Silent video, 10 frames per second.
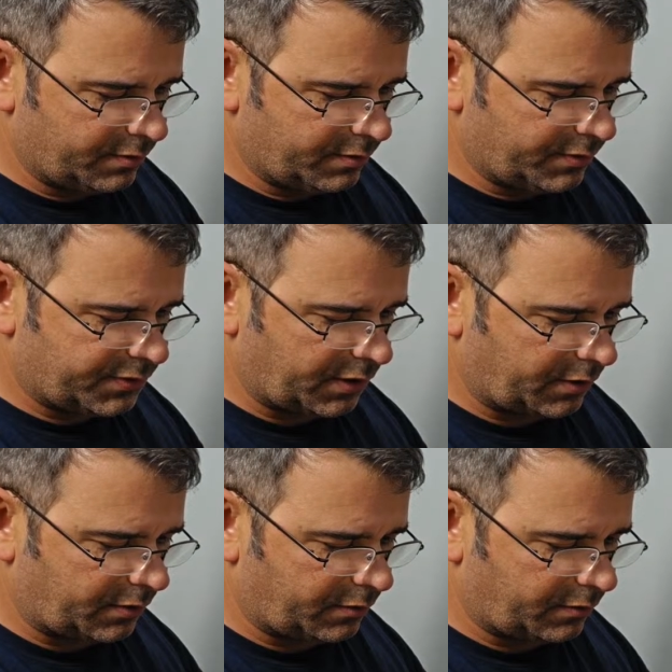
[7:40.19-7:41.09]

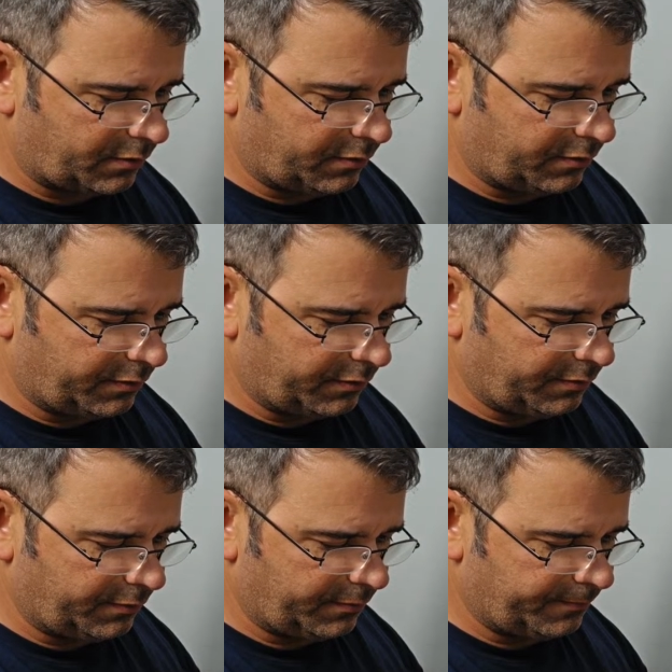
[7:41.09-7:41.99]
So,
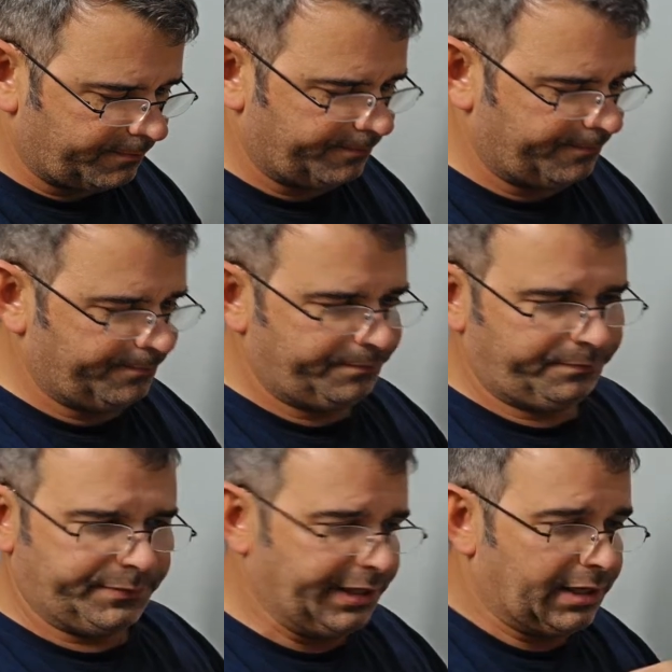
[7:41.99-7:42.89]

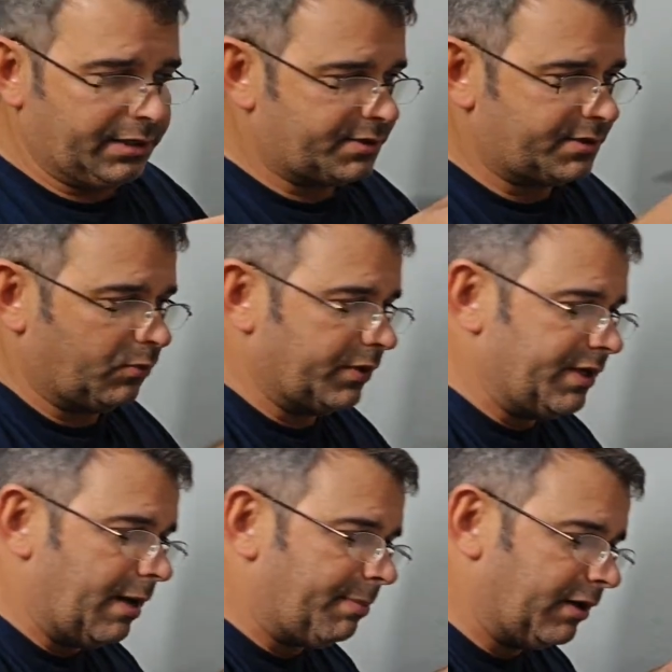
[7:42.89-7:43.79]
yeah, it wasn't
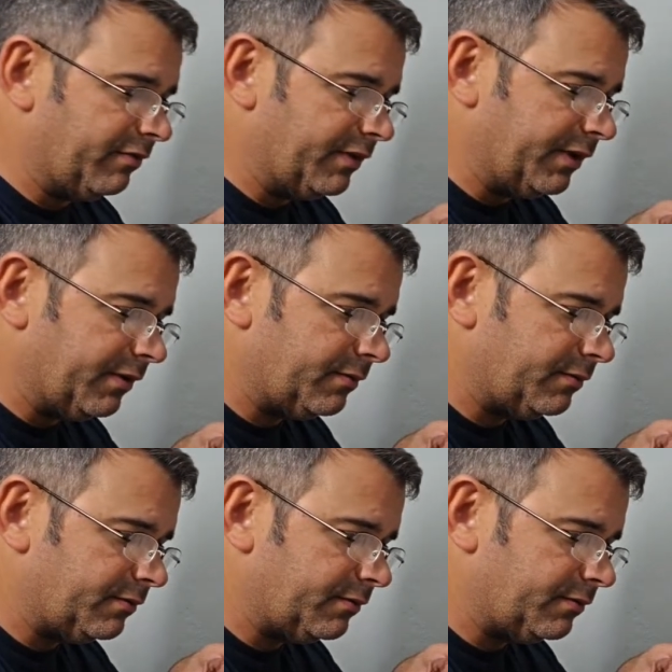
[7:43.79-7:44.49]
that big of a deal.